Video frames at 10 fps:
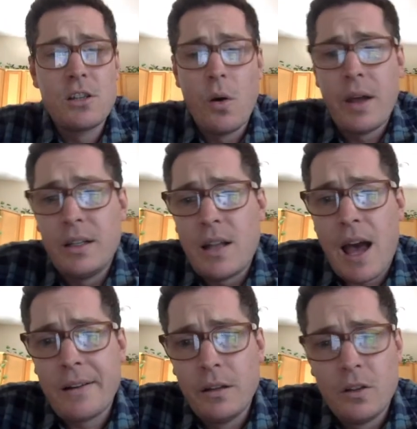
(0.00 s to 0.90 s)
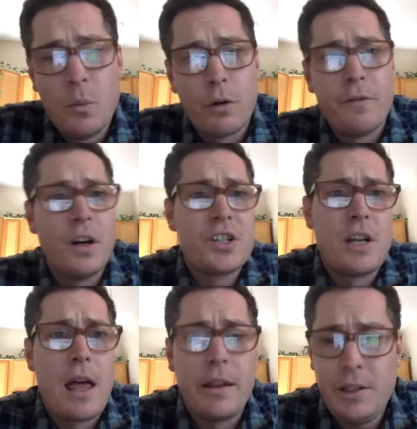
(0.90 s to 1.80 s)
Go ahead and add a little more
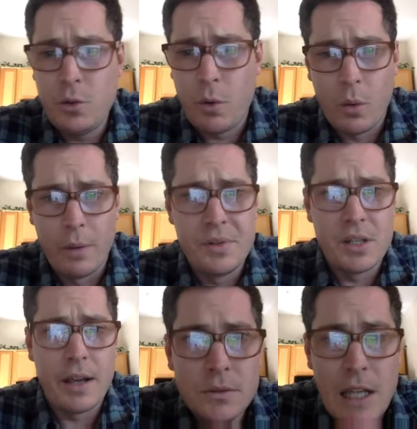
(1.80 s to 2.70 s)
functionality to our website.